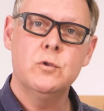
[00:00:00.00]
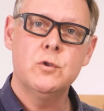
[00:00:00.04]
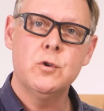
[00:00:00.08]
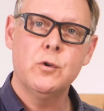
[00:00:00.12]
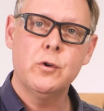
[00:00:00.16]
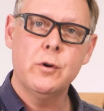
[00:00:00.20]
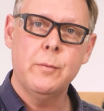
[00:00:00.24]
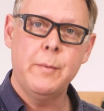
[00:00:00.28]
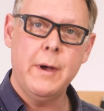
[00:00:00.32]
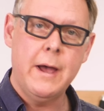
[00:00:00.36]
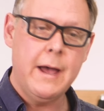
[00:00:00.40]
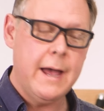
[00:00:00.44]

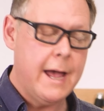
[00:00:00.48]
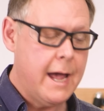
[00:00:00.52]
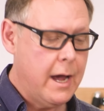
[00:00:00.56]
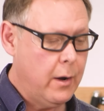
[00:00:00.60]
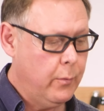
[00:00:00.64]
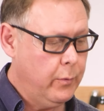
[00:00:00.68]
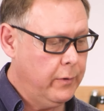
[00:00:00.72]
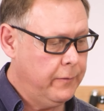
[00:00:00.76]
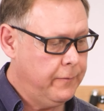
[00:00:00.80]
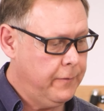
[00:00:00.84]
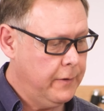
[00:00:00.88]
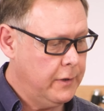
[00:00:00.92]
talk about how
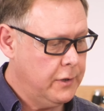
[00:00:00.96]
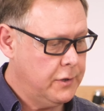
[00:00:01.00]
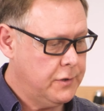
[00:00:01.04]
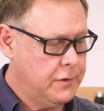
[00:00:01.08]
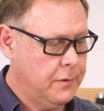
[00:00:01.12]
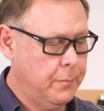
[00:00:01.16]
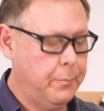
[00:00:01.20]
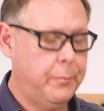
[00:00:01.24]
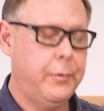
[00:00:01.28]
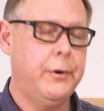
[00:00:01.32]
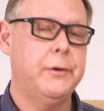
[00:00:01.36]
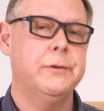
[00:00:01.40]
we finish
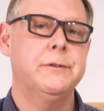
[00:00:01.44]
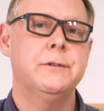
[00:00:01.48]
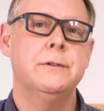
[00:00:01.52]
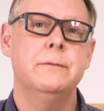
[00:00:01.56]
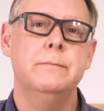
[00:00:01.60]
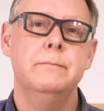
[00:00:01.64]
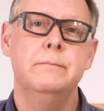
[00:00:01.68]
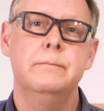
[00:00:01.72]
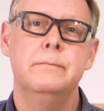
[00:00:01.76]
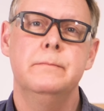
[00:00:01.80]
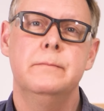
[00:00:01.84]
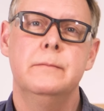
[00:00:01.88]
the
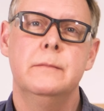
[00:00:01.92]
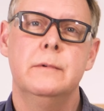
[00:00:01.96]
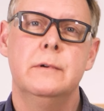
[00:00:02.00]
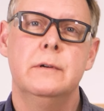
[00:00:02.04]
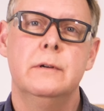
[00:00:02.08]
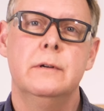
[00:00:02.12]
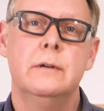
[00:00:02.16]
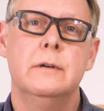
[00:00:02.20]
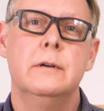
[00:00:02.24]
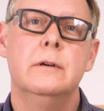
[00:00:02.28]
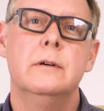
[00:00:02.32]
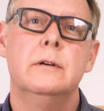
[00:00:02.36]
bottom,
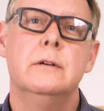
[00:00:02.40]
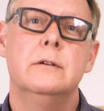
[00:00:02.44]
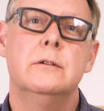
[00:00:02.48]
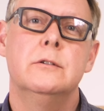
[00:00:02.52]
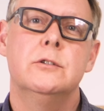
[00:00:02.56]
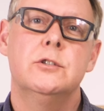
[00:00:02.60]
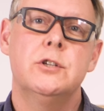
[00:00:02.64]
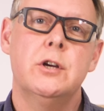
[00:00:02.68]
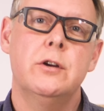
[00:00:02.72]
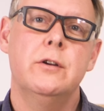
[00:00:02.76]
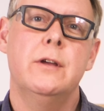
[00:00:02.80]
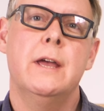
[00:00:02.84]

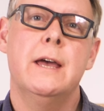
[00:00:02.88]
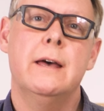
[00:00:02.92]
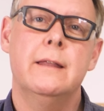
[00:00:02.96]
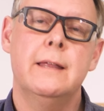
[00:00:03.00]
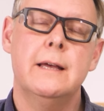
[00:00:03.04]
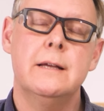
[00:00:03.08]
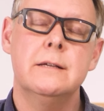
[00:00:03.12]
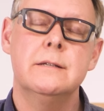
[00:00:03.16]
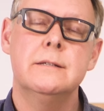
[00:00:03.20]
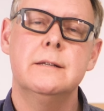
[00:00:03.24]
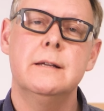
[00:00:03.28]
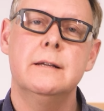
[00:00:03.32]
show you how
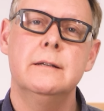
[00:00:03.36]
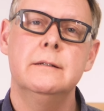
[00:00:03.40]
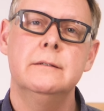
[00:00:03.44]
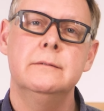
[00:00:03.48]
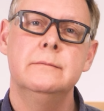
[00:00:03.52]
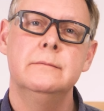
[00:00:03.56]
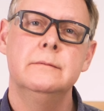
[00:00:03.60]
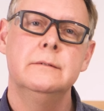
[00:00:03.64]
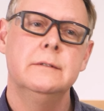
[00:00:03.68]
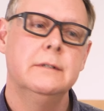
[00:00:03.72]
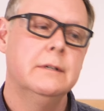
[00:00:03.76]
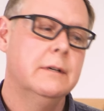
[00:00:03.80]
that's done,
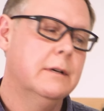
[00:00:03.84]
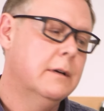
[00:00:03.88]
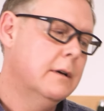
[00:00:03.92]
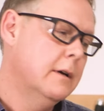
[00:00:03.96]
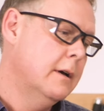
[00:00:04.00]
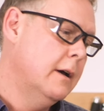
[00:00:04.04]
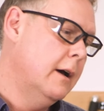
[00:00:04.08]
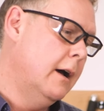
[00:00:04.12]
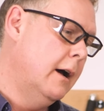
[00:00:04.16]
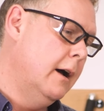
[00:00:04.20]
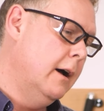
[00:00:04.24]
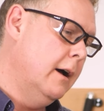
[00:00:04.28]

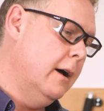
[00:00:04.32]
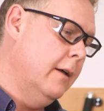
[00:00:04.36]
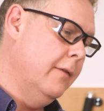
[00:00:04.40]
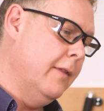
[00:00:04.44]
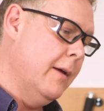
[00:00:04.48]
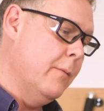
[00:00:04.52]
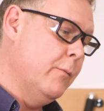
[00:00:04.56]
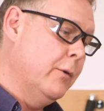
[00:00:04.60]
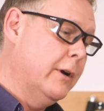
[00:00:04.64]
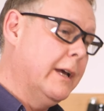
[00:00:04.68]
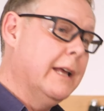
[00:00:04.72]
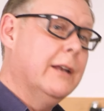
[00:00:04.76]
and
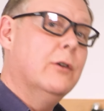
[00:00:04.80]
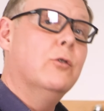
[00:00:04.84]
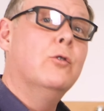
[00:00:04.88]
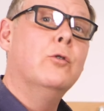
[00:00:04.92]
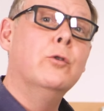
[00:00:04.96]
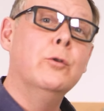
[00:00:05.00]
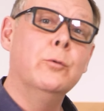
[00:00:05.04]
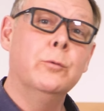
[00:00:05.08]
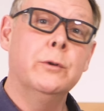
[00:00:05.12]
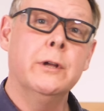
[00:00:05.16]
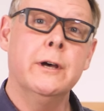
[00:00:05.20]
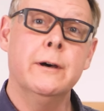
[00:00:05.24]
then we'll get it
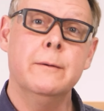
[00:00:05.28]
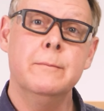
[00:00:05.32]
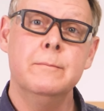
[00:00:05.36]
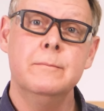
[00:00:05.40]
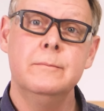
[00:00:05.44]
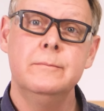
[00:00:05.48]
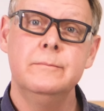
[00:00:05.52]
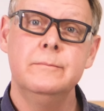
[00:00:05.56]
oiled up.